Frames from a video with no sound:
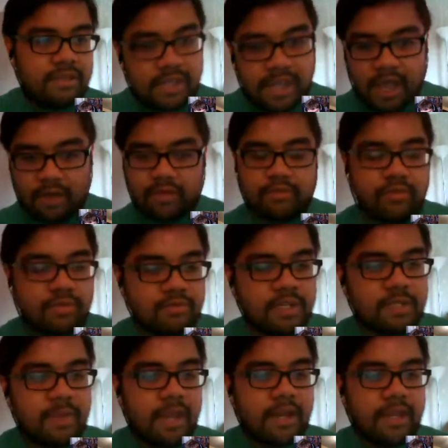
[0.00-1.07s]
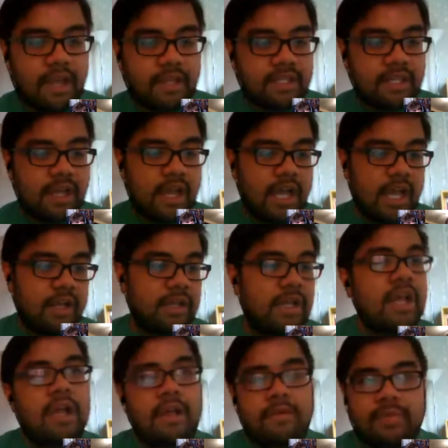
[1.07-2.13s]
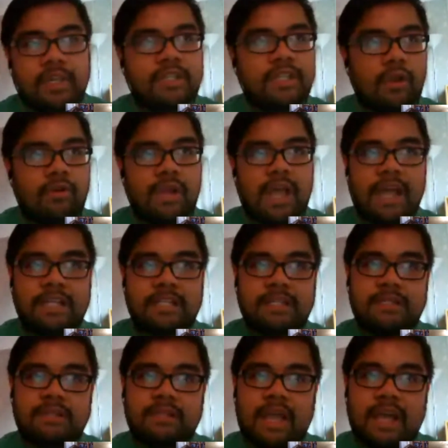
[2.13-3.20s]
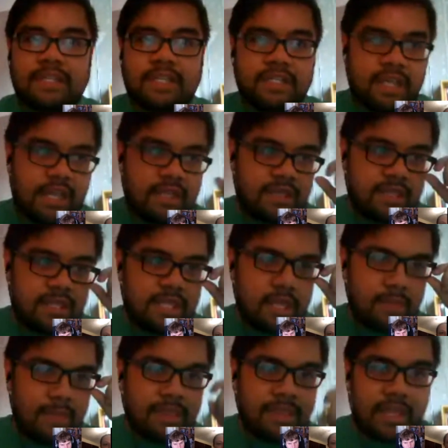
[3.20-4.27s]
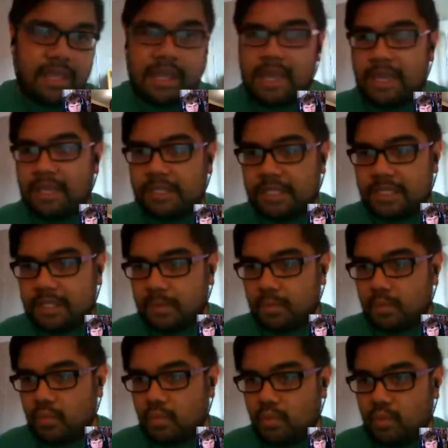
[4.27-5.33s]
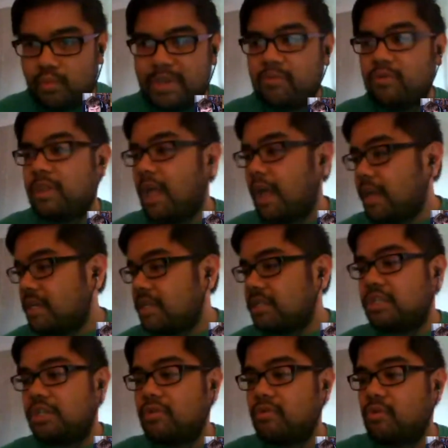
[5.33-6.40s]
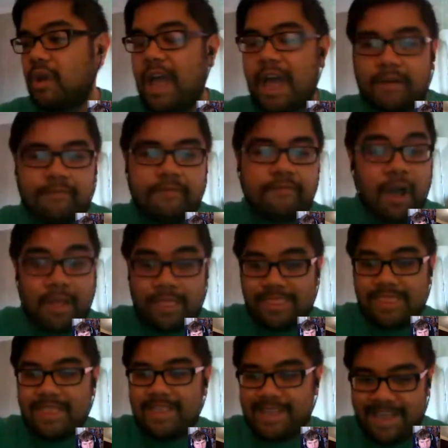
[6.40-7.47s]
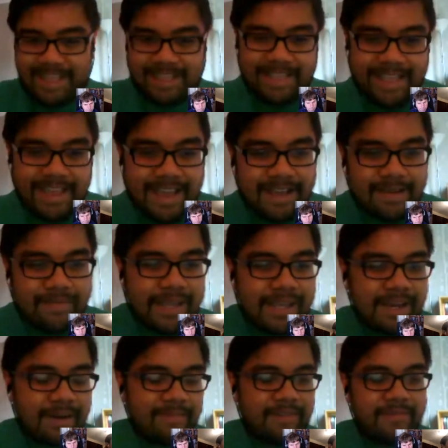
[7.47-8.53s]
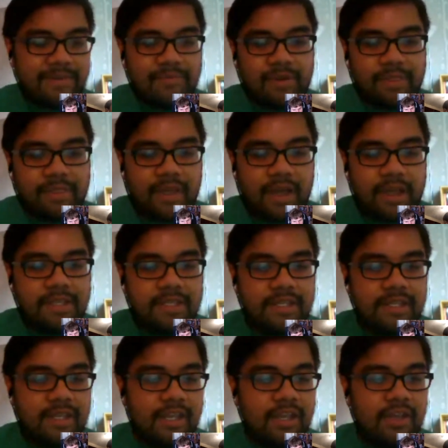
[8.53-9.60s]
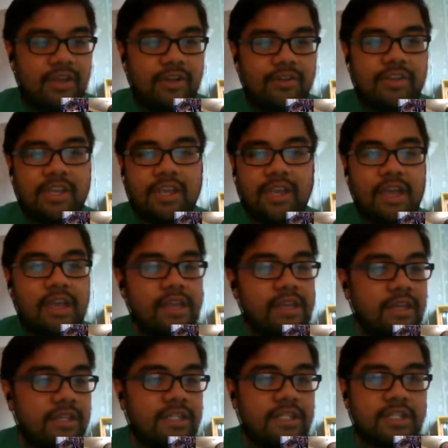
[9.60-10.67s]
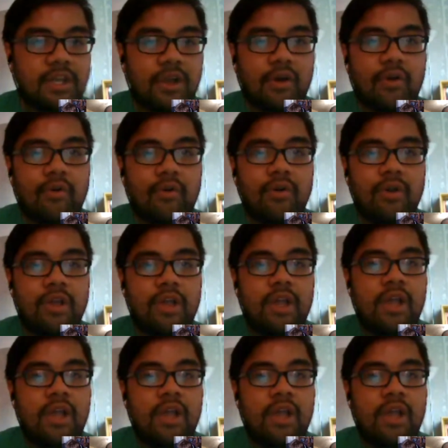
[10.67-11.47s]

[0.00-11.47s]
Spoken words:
yeah, and we'll respect that because as I said, the main thing is we would like to have fun and be comfortable and whatnot. Okay, so